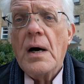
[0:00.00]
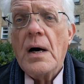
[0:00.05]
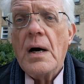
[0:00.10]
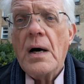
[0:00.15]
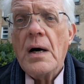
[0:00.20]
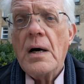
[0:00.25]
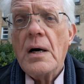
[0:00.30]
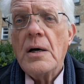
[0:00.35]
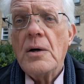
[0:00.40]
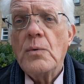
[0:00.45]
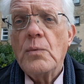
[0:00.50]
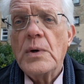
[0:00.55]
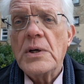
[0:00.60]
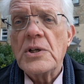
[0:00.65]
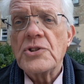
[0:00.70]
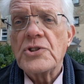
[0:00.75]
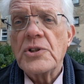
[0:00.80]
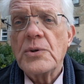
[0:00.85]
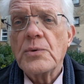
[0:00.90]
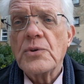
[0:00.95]

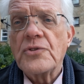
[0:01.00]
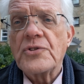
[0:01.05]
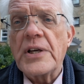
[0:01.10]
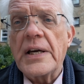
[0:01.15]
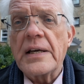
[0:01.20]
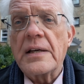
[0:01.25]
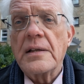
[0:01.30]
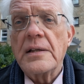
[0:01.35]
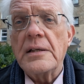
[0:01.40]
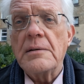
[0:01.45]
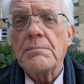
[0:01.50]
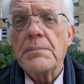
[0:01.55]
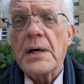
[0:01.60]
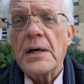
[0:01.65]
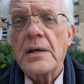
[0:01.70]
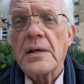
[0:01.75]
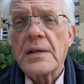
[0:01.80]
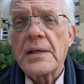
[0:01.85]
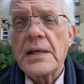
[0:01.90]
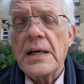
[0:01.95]
where she was taken in
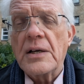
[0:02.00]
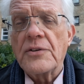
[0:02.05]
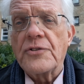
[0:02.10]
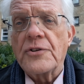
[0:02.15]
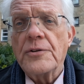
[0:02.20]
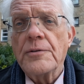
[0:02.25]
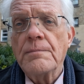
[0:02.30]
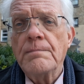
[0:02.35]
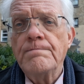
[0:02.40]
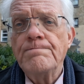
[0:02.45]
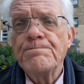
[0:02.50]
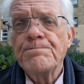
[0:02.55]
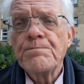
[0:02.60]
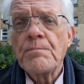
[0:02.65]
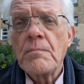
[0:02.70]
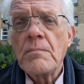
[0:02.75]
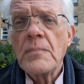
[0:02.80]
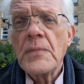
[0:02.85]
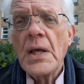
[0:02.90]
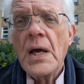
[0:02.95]
by her cousin.
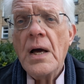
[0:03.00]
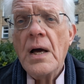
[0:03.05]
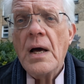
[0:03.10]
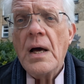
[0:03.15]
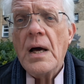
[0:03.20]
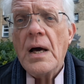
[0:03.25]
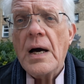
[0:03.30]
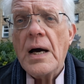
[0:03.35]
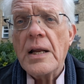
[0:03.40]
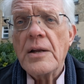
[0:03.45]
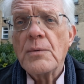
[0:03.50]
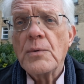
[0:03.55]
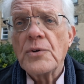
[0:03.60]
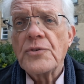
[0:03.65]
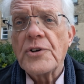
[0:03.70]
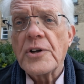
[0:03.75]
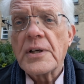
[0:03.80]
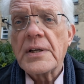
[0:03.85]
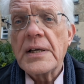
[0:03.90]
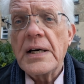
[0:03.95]
And it
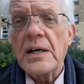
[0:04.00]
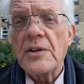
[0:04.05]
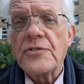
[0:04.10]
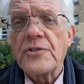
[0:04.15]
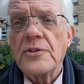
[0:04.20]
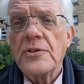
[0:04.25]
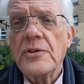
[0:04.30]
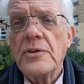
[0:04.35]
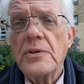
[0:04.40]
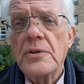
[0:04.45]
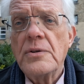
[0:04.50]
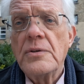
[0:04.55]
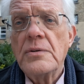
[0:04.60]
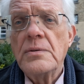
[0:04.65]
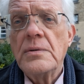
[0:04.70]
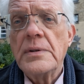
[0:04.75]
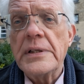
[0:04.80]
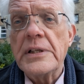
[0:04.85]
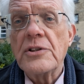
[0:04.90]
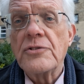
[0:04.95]
was her cousin
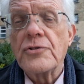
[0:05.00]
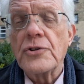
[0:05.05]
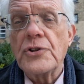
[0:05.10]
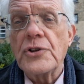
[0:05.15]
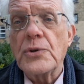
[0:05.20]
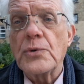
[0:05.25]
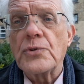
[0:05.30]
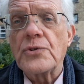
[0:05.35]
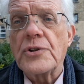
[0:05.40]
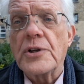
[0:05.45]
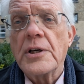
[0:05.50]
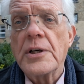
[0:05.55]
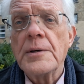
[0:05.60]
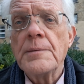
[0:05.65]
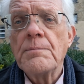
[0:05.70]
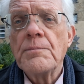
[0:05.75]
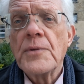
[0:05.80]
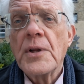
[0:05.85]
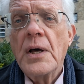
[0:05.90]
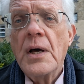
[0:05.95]
who introduced her
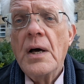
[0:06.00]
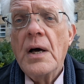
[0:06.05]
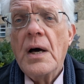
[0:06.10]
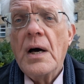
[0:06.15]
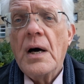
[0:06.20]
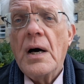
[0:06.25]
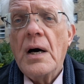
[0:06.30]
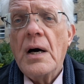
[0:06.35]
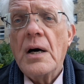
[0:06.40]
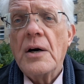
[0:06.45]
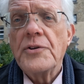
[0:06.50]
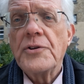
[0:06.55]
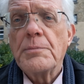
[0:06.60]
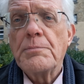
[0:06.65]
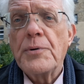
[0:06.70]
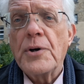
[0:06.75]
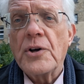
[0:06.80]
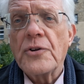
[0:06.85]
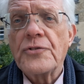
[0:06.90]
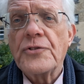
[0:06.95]
to
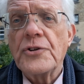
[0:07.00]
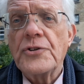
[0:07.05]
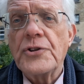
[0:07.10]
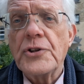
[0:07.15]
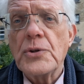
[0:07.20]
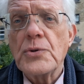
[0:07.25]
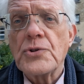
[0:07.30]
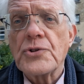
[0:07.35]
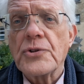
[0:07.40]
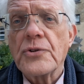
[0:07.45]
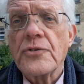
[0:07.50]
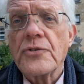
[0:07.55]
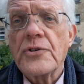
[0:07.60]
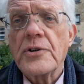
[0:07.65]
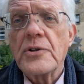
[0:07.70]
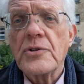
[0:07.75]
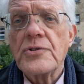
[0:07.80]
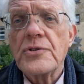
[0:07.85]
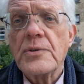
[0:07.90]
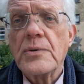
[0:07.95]
prostitution,
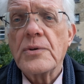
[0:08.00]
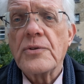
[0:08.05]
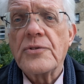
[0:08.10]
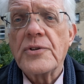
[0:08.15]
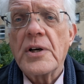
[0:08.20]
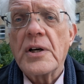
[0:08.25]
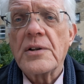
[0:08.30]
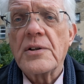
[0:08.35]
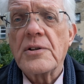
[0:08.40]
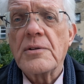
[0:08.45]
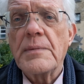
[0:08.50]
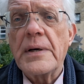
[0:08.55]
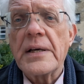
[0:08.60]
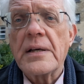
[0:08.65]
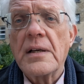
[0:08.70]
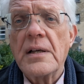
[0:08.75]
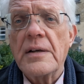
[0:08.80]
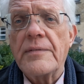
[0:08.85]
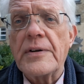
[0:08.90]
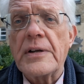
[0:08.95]
so she was starting to
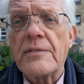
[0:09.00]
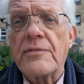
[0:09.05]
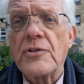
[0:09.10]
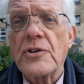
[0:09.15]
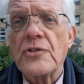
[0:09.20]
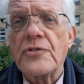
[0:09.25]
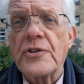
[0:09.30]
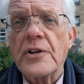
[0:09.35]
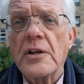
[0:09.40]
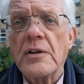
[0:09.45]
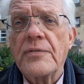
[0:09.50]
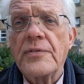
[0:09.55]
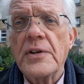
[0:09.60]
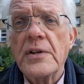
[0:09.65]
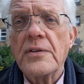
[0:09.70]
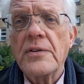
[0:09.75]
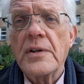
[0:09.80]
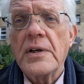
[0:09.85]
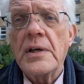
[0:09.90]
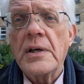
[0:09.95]
make a living for herself
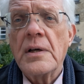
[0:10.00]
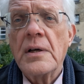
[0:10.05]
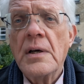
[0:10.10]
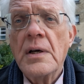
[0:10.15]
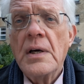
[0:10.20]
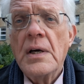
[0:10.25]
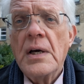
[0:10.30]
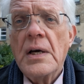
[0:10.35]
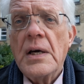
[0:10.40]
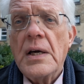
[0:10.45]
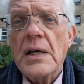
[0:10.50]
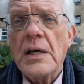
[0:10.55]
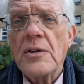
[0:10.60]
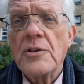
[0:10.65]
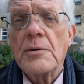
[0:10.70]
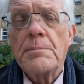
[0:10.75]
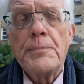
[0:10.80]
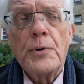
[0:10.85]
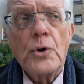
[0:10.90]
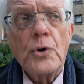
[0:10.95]
in
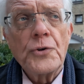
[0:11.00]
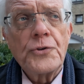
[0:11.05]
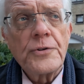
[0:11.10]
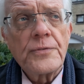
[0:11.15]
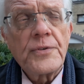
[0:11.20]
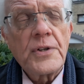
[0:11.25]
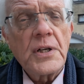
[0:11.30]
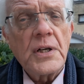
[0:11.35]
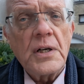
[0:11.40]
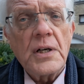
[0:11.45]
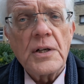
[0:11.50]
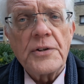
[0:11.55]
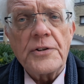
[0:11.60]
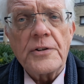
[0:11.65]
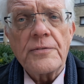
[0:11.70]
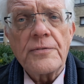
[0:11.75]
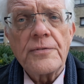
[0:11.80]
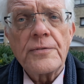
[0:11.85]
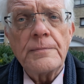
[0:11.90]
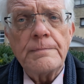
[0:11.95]
the port of
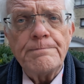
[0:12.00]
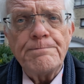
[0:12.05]
Cardiff.